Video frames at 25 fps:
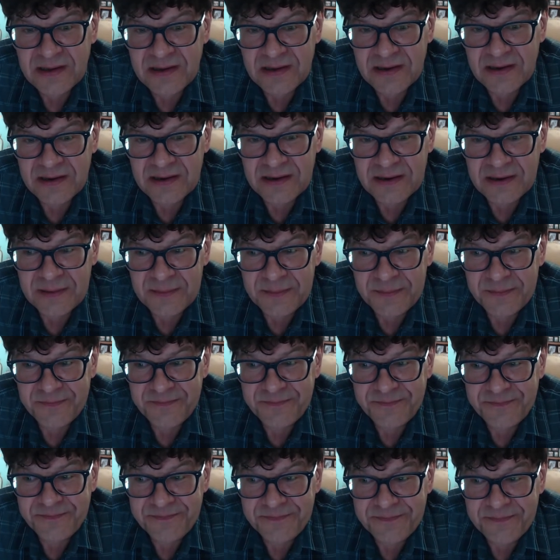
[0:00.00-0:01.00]

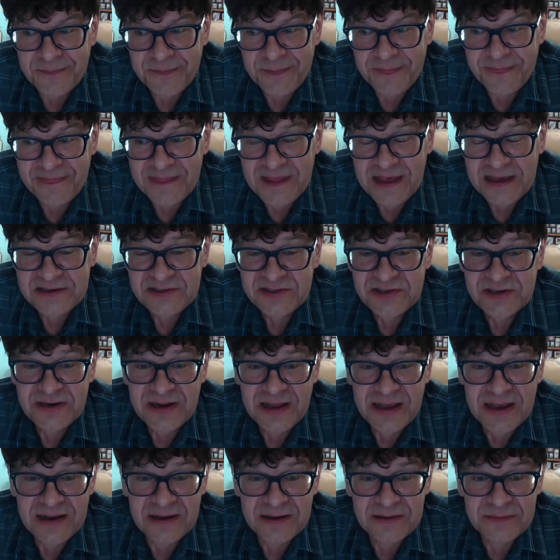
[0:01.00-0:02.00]
Um, that should
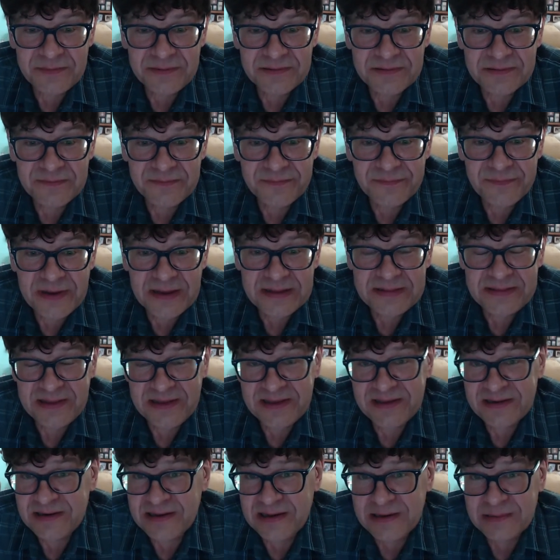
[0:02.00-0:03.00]
help. I
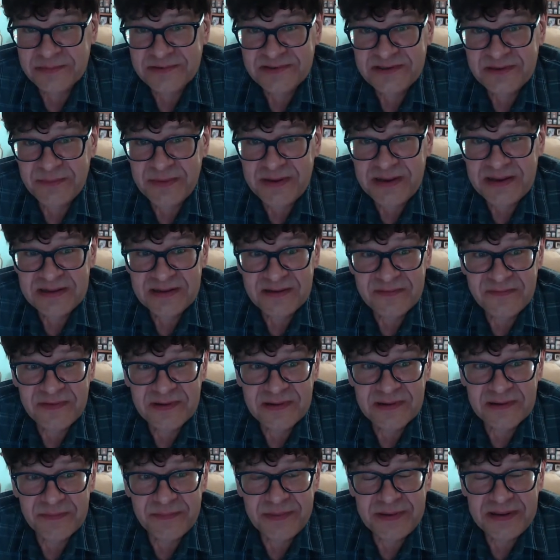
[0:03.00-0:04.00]
think it helps to be in the
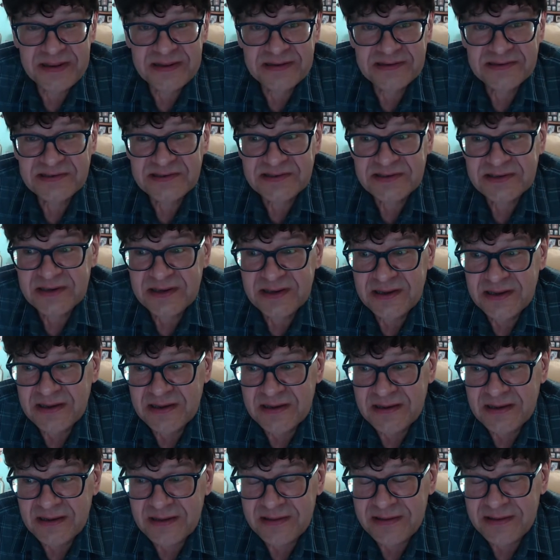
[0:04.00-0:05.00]
Philippines.
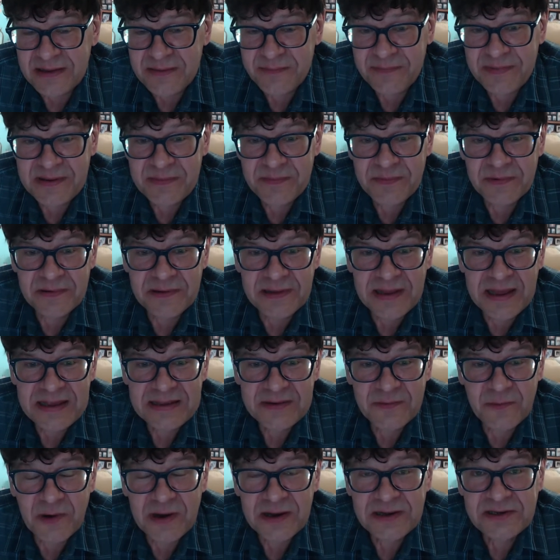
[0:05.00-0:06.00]
I think people
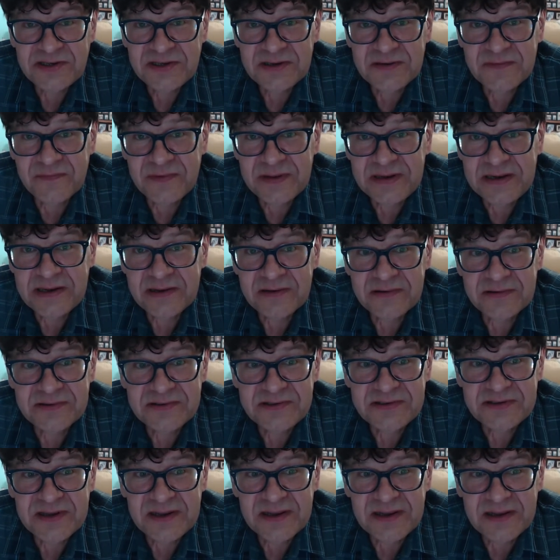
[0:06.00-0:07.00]
like watching
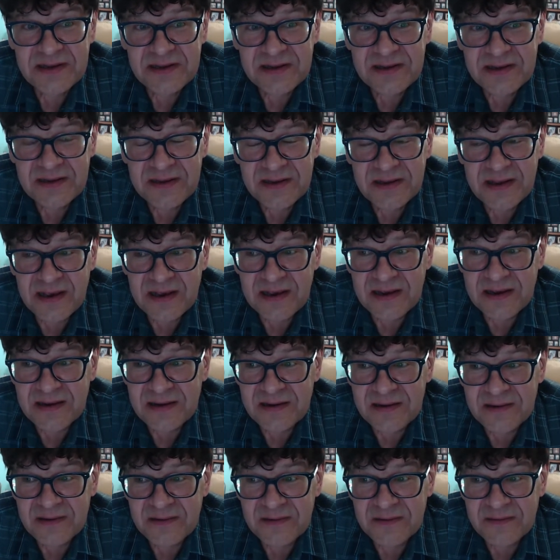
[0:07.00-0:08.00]
videos
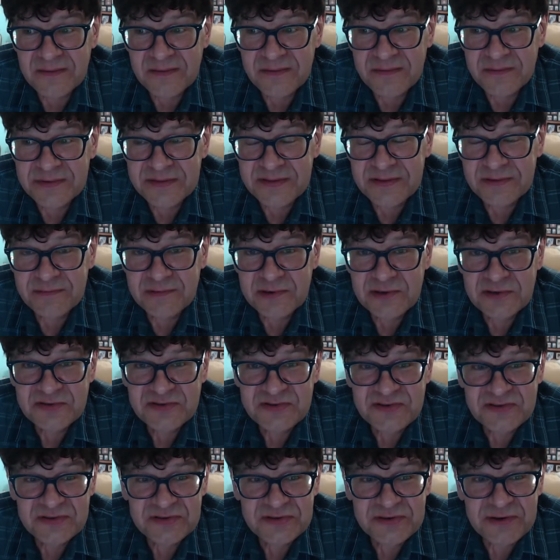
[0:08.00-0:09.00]
uh, with the
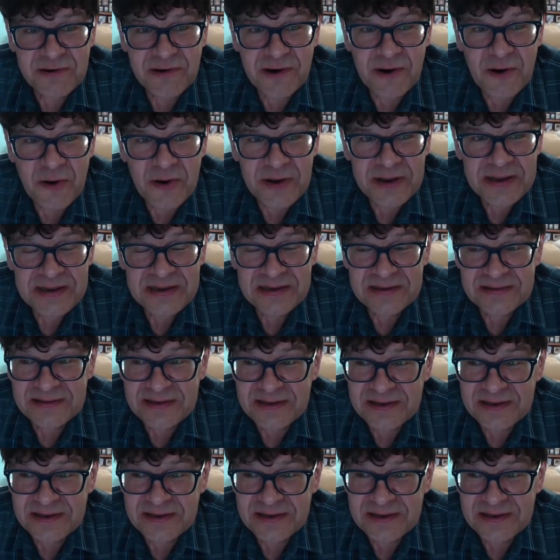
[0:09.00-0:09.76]
roosters crowing and